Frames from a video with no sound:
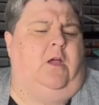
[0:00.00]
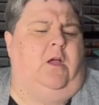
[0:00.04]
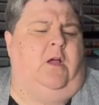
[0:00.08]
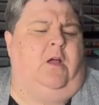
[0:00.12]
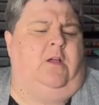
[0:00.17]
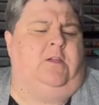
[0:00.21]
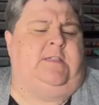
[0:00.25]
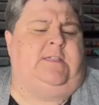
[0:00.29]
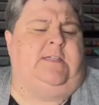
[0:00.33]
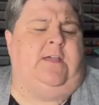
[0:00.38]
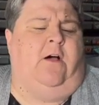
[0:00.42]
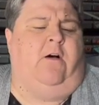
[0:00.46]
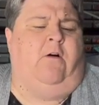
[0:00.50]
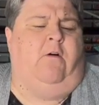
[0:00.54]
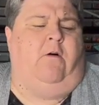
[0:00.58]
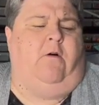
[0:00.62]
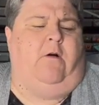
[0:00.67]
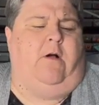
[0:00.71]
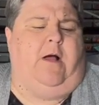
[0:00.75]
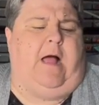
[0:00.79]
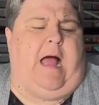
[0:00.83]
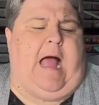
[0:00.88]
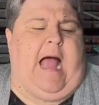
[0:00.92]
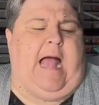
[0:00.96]
so
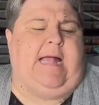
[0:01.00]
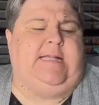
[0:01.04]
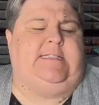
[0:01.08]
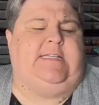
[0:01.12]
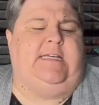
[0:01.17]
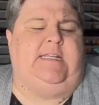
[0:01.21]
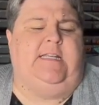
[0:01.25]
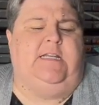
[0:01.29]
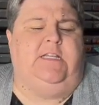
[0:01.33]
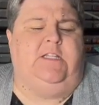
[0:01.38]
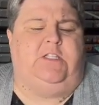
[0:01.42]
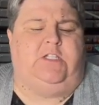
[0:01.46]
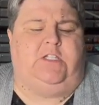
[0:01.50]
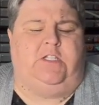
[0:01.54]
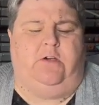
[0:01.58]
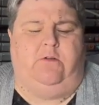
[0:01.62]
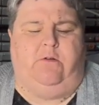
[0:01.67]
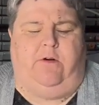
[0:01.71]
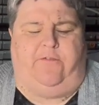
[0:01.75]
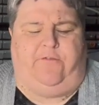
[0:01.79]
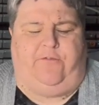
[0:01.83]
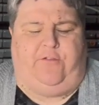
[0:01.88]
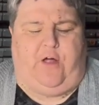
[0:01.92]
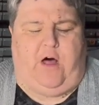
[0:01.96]
I didn't do
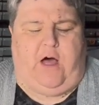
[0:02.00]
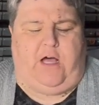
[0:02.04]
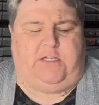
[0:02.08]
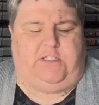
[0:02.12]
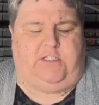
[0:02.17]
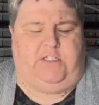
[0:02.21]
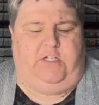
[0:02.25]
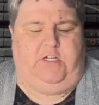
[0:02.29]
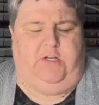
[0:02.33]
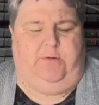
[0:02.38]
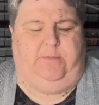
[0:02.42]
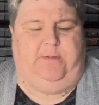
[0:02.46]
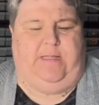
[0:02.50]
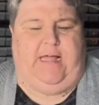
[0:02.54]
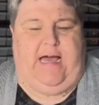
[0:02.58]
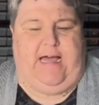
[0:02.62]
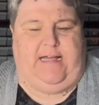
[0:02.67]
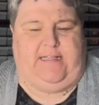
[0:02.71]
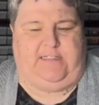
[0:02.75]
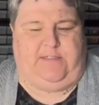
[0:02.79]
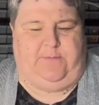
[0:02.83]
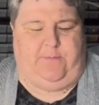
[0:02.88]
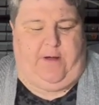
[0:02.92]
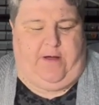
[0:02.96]
a floss tube
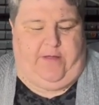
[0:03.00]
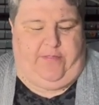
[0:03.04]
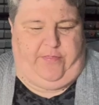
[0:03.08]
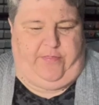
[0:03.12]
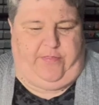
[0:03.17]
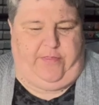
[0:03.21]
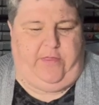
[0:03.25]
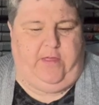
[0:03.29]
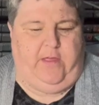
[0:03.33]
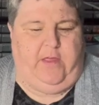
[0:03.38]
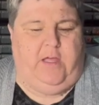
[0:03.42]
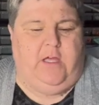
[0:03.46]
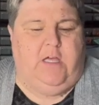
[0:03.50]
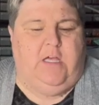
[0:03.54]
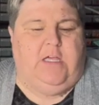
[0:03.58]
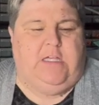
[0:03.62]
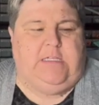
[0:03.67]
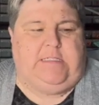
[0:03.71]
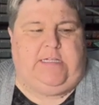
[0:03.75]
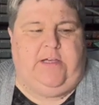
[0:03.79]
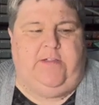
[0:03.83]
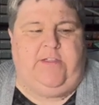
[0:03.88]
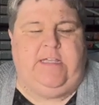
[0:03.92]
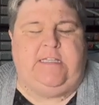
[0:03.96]
last month.
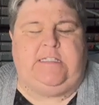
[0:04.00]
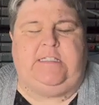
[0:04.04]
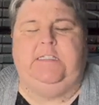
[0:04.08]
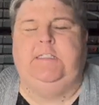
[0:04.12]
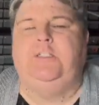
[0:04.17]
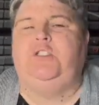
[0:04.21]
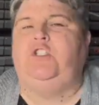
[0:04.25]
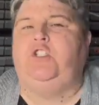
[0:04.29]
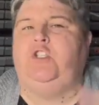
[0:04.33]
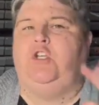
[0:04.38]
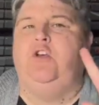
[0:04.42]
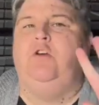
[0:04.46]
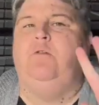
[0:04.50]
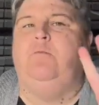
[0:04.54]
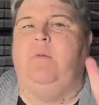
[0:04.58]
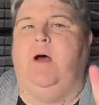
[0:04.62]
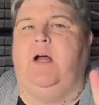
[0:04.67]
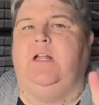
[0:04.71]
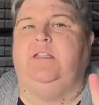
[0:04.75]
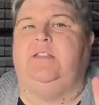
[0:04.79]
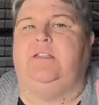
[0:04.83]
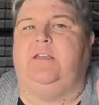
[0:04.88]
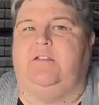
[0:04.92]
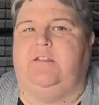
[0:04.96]
So this is 2
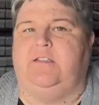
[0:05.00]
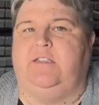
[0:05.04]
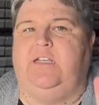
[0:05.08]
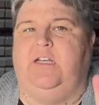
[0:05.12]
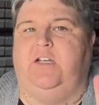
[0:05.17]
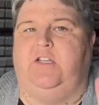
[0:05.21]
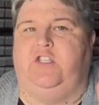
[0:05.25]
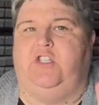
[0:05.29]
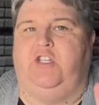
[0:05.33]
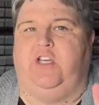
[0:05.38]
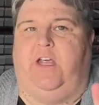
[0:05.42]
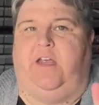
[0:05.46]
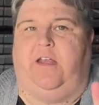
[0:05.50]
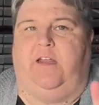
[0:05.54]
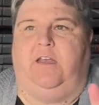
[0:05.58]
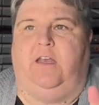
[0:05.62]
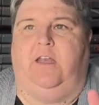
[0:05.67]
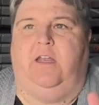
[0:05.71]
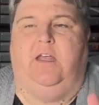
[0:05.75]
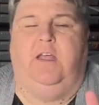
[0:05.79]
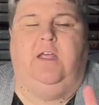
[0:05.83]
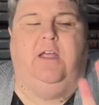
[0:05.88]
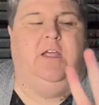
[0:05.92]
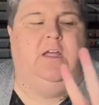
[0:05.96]
months of stitching.
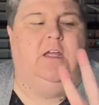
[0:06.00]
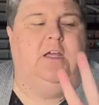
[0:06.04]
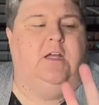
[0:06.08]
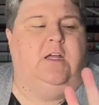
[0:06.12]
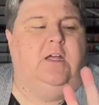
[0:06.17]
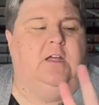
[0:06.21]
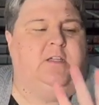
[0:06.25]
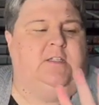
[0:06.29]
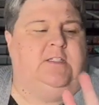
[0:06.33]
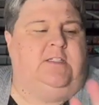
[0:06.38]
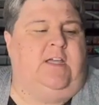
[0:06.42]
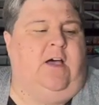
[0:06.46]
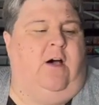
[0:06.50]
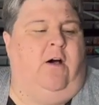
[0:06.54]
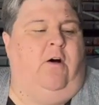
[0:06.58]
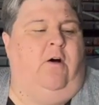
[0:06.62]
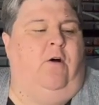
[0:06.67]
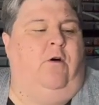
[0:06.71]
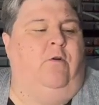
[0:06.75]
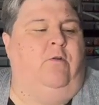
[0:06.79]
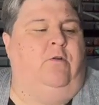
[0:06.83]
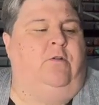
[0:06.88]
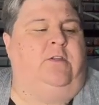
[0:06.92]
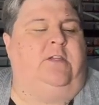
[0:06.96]

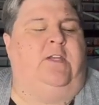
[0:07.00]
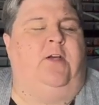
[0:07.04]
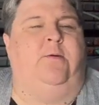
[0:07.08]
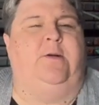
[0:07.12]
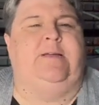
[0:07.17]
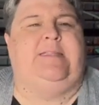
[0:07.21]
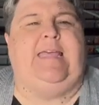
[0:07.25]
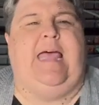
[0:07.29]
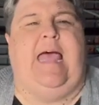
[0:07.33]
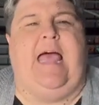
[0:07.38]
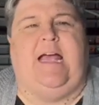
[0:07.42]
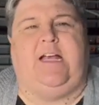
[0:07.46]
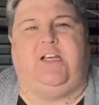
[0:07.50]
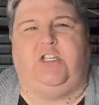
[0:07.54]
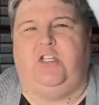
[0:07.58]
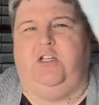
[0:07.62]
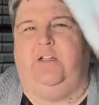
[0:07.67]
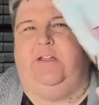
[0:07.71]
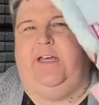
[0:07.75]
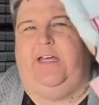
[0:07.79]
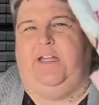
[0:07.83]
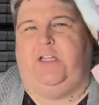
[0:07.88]
So there was actually